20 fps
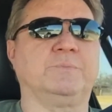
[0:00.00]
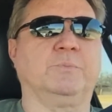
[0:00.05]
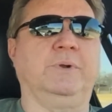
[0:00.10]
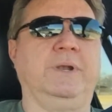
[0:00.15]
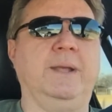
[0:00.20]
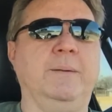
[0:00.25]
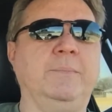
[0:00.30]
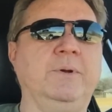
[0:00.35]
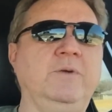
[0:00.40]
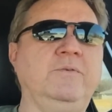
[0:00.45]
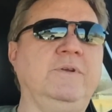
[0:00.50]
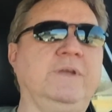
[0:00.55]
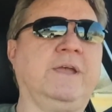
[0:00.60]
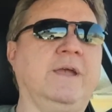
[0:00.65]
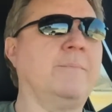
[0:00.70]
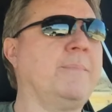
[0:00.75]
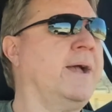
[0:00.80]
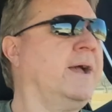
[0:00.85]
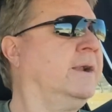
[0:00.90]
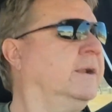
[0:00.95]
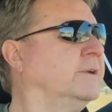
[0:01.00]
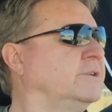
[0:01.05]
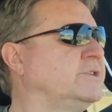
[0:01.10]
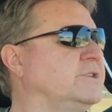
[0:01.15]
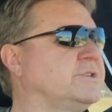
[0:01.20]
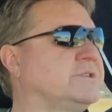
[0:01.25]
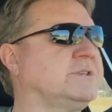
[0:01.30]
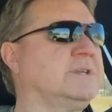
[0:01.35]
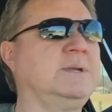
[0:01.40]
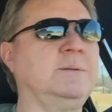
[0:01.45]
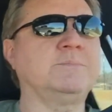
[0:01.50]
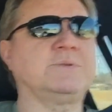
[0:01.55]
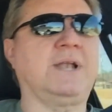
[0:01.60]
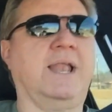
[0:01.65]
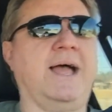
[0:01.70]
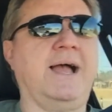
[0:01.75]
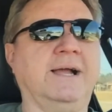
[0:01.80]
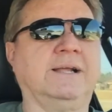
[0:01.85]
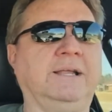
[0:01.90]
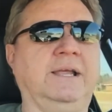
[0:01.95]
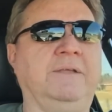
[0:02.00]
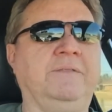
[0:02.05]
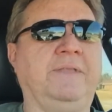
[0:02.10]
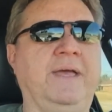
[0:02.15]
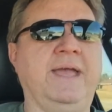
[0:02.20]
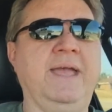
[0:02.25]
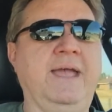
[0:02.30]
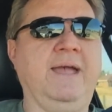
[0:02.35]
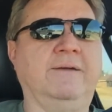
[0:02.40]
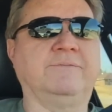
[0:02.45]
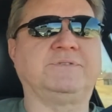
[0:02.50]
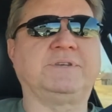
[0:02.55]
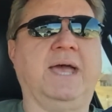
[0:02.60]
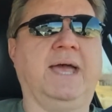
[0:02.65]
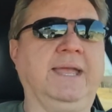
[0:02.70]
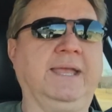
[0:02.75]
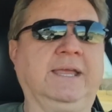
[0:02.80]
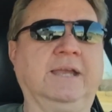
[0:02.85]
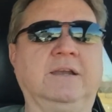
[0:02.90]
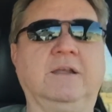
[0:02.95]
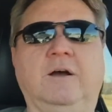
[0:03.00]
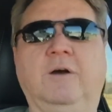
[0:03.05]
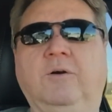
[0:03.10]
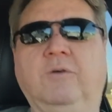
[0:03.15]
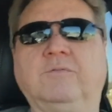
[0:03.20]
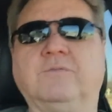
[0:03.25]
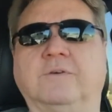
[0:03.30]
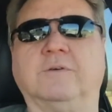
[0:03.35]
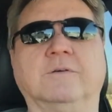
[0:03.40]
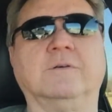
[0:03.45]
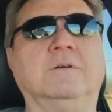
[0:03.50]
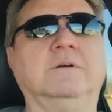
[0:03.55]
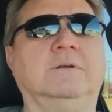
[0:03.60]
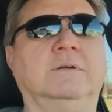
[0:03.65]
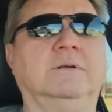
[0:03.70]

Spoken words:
when that movie came out, it just seems like they have taken over